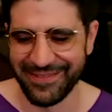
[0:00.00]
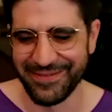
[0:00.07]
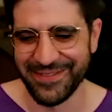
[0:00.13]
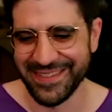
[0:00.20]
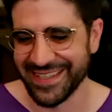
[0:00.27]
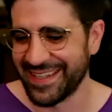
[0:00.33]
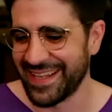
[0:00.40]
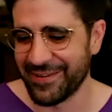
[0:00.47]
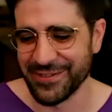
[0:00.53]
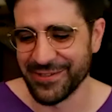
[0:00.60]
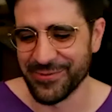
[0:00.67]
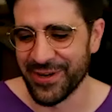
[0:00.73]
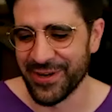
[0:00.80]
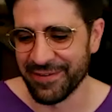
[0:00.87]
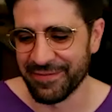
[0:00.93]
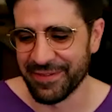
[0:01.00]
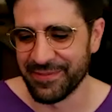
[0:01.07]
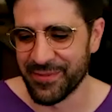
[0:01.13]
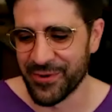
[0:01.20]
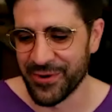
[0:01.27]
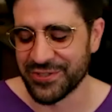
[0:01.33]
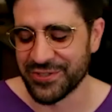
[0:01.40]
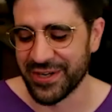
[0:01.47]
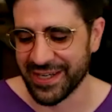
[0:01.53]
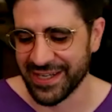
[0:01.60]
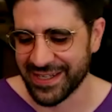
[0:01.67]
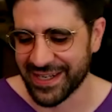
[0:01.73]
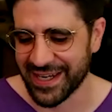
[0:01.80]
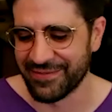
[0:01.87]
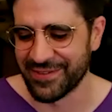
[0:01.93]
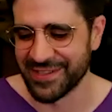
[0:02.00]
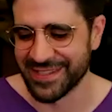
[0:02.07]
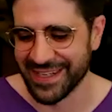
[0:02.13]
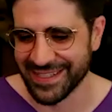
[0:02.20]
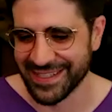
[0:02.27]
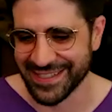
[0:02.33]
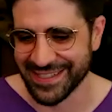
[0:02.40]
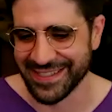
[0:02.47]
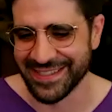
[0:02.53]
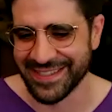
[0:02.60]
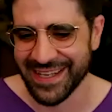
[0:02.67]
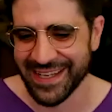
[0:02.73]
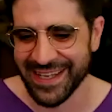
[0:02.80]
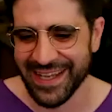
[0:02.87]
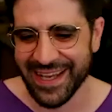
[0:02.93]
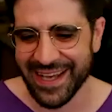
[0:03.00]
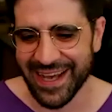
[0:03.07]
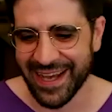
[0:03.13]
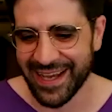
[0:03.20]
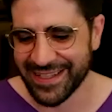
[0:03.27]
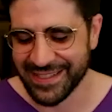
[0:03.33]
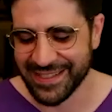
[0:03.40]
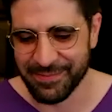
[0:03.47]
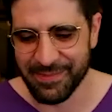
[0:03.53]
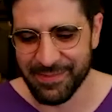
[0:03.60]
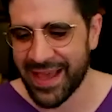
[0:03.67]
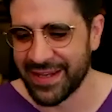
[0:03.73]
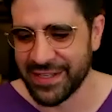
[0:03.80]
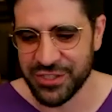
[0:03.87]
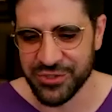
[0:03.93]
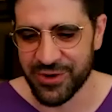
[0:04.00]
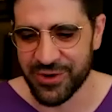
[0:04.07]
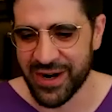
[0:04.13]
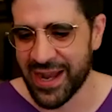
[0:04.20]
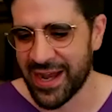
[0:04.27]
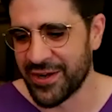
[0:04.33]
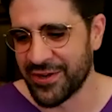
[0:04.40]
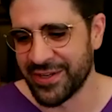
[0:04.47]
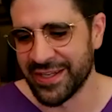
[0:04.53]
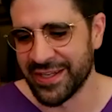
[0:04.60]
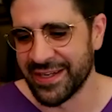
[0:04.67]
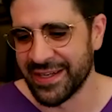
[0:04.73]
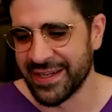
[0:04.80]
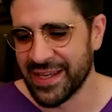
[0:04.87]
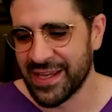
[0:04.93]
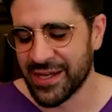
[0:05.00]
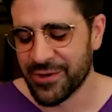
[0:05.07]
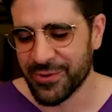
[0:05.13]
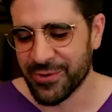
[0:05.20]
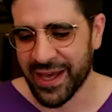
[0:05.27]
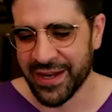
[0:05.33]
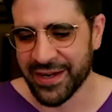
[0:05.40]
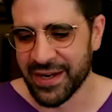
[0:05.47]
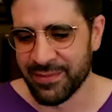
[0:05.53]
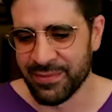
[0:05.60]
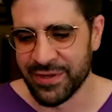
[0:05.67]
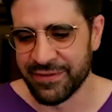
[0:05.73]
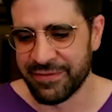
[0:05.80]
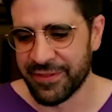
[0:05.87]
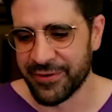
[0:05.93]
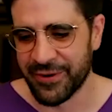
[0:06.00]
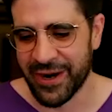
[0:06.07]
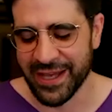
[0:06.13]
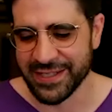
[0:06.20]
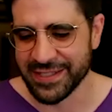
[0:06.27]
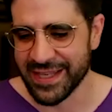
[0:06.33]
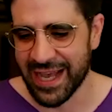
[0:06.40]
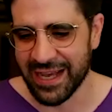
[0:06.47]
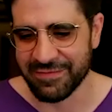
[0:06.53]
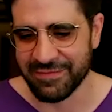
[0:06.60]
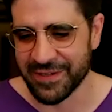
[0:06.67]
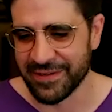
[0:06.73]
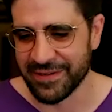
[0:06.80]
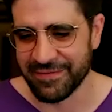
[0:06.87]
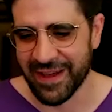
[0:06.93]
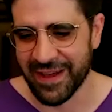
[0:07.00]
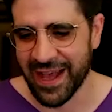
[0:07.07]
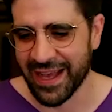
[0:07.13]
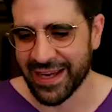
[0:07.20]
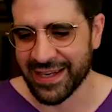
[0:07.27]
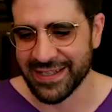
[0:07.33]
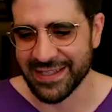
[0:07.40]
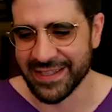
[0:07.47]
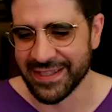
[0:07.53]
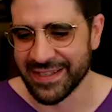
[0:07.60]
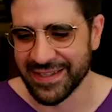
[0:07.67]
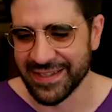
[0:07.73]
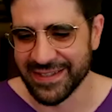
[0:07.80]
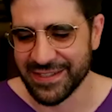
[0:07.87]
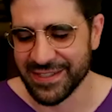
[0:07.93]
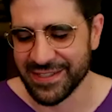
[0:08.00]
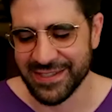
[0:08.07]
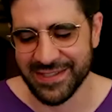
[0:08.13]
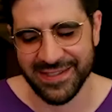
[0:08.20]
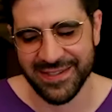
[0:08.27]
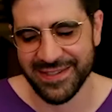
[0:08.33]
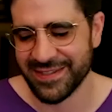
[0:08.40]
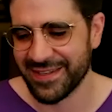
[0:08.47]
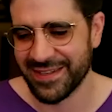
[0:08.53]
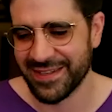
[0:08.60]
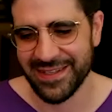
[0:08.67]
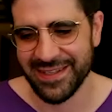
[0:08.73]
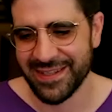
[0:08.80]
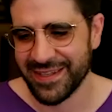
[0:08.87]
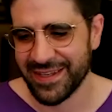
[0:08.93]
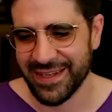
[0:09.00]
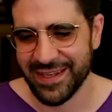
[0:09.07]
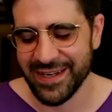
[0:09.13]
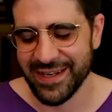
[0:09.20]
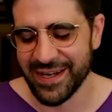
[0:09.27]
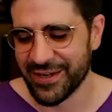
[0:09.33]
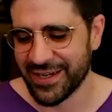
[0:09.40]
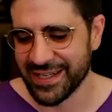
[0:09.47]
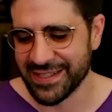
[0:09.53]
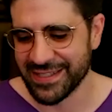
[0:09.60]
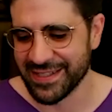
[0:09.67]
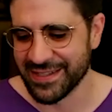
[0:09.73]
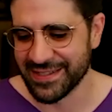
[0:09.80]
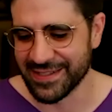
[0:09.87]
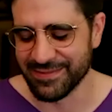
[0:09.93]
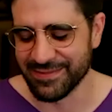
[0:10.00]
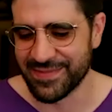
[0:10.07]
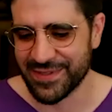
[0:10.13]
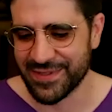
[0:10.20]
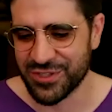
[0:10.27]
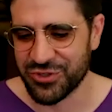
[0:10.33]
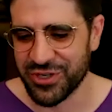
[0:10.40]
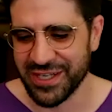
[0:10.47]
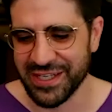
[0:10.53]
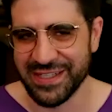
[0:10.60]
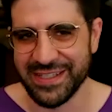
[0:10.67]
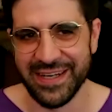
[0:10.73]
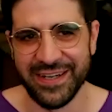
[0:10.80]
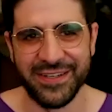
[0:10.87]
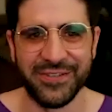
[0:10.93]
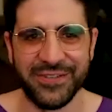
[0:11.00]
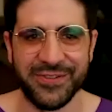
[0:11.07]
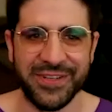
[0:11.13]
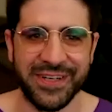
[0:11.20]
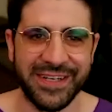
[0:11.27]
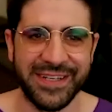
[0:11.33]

conversation. That was one of the more tricky conversations uh, to manage around. And we got a number of threats after the fact and just, you know, it gets into some tricky territory